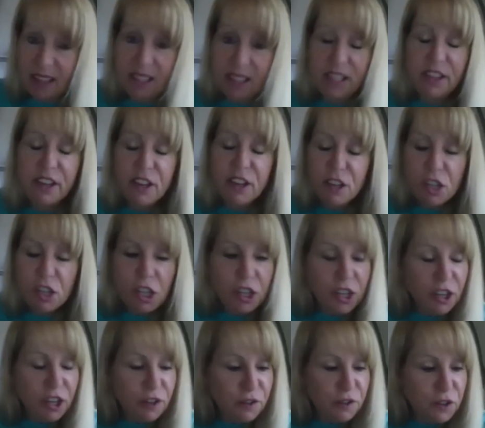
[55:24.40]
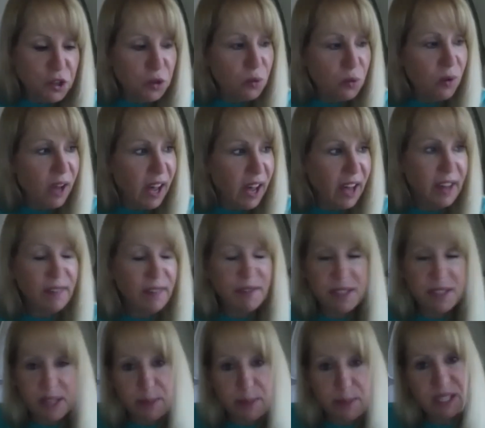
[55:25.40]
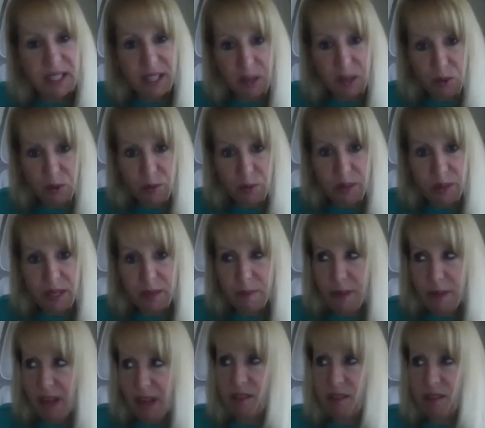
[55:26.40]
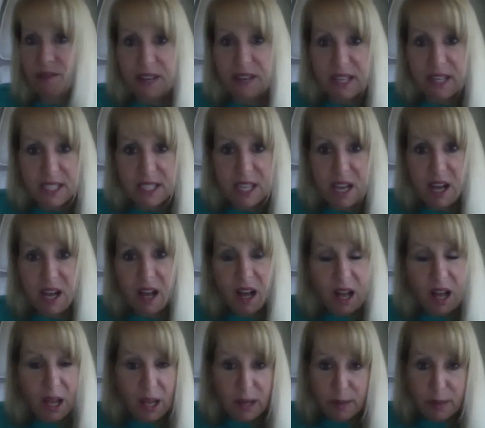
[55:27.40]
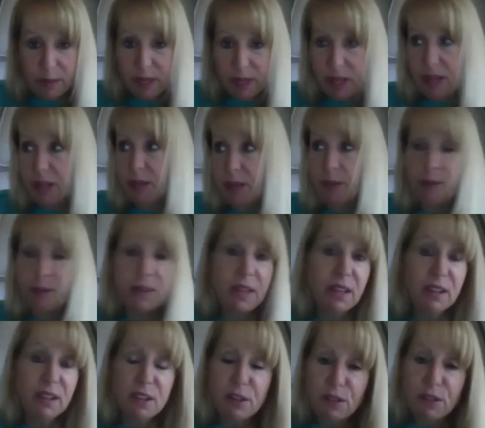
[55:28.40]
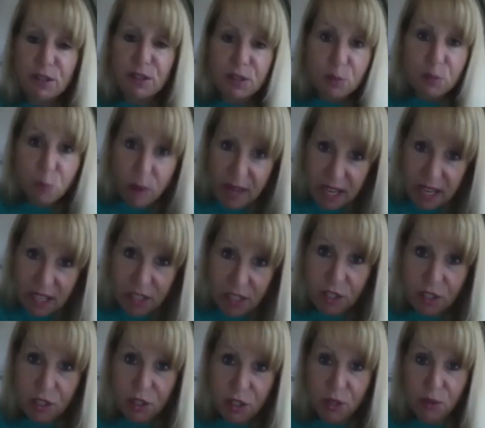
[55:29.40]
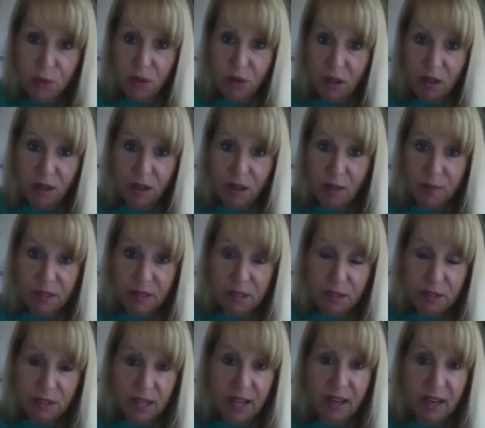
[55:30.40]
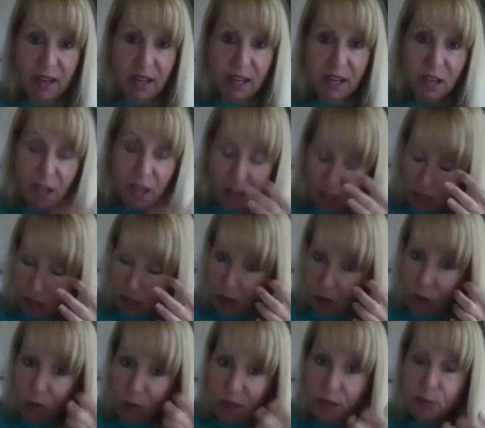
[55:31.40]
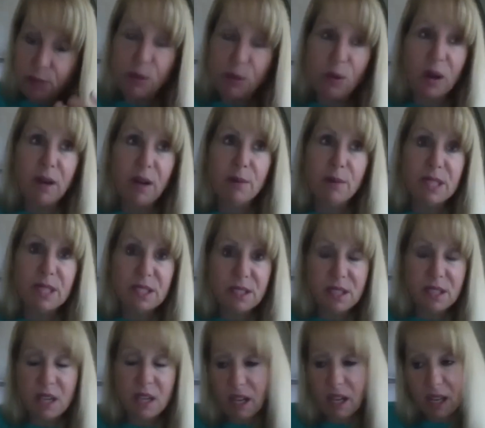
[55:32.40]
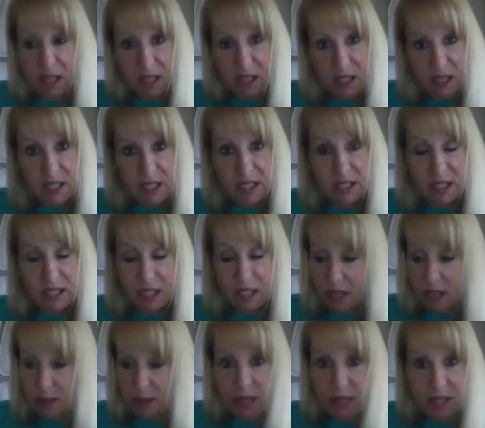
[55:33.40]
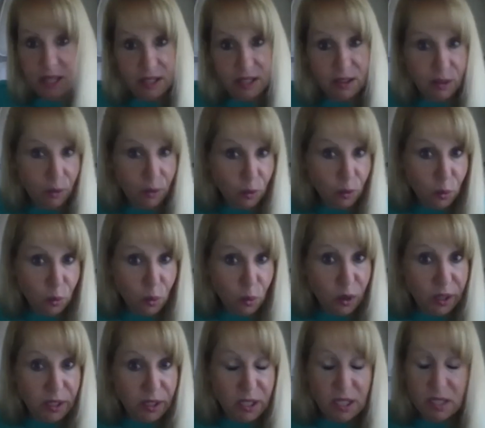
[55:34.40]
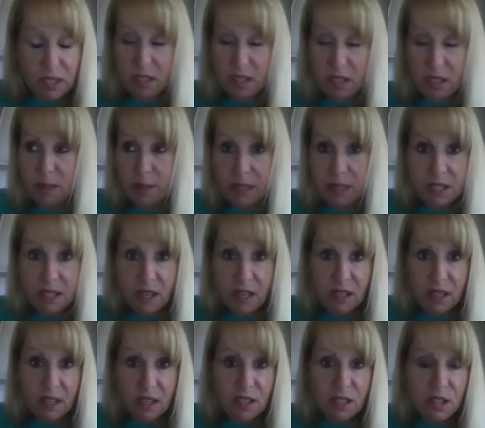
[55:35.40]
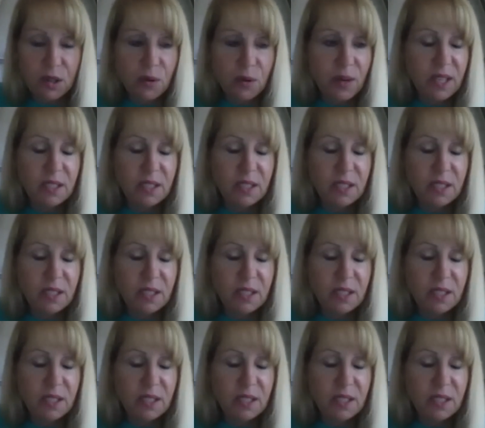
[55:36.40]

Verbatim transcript: There, if you have something that would be a benefit, I mean, uh, there's ways to accomplish that. I, I know one of the requirements, at least um, that the work needs to be done in the U.S.